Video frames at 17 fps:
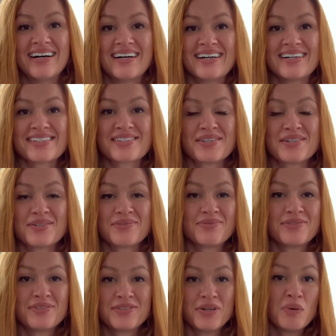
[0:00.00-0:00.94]
So
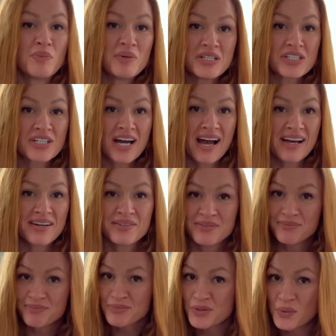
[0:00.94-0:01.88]
don't be shy
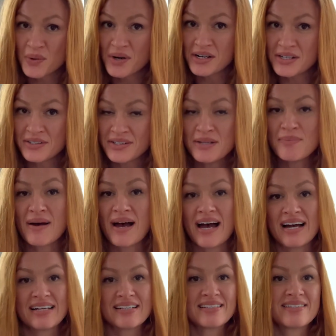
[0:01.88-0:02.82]
to wear your knee
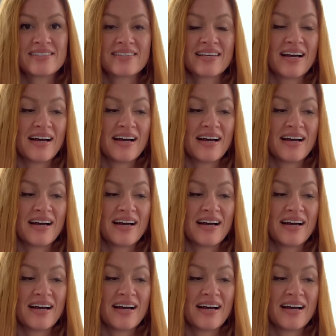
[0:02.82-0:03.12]
pads